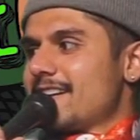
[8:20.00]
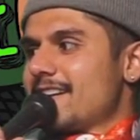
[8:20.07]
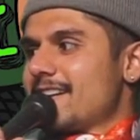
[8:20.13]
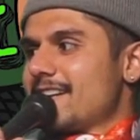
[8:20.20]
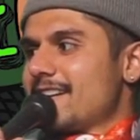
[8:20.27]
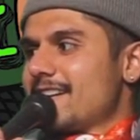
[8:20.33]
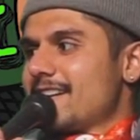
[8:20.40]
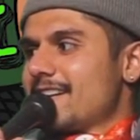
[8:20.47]

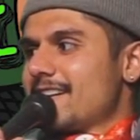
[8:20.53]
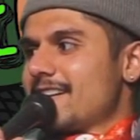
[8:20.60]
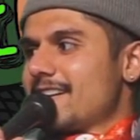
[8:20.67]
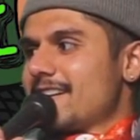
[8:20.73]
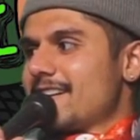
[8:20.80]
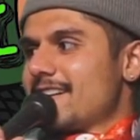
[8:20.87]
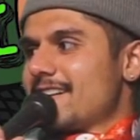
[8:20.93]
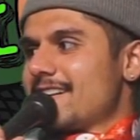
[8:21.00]

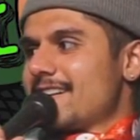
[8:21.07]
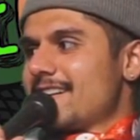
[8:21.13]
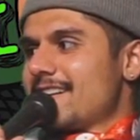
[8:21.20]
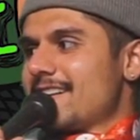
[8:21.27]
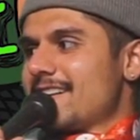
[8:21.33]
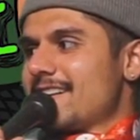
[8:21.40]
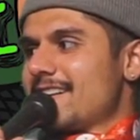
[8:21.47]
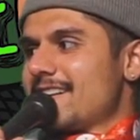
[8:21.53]

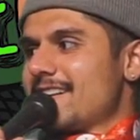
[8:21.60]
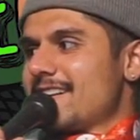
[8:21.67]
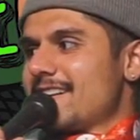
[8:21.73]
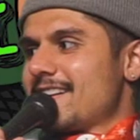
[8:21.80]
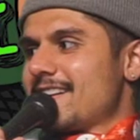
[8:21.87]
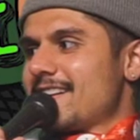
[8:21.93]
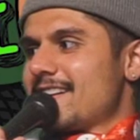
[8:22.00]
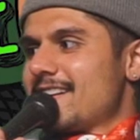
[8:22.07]

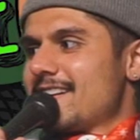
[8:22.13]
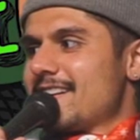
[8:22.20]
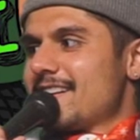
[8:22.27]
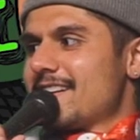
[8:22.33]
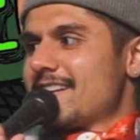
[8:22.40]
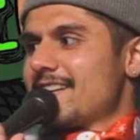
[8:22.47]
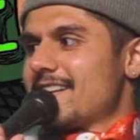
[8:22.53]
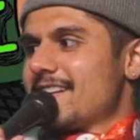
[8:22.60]

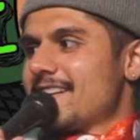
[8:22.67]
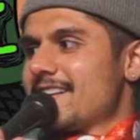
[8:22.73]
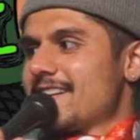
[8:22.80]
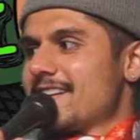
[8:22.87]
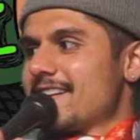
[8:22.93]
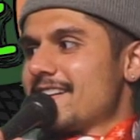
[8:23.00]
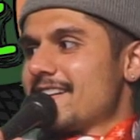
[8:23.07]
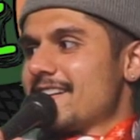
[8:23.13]

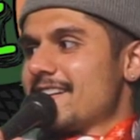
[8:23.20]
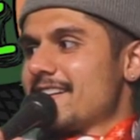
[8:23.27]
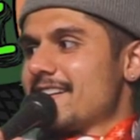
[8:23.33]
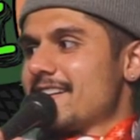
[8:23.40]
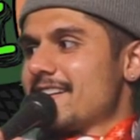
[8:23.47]
(not speaking)